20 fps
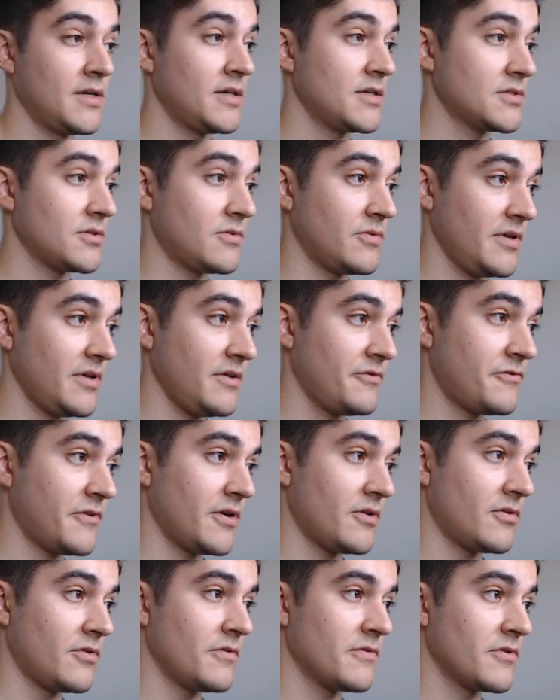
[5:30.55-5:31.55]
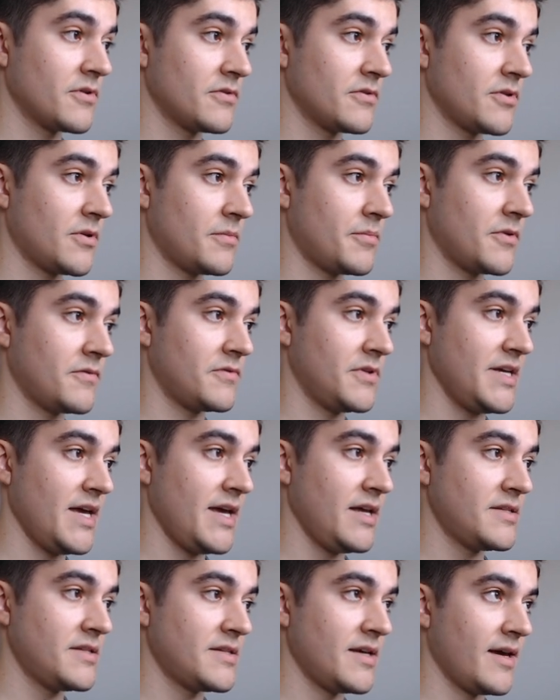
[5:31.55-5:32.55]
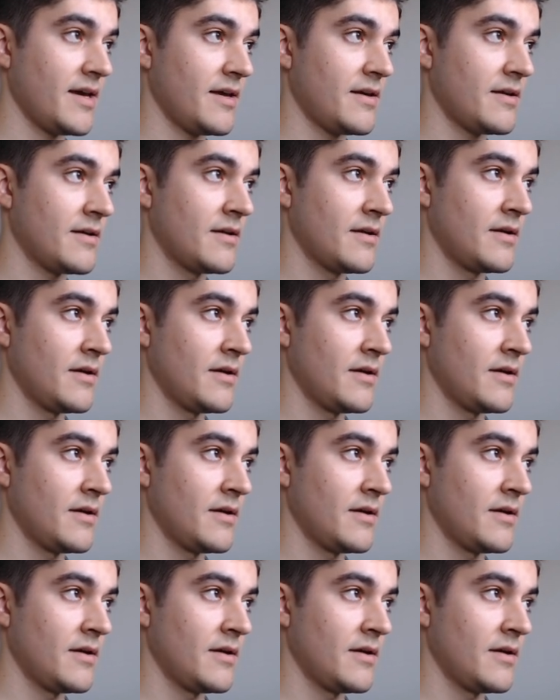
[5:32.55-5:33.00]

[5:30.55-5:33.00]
So if I hover on top of the A tag,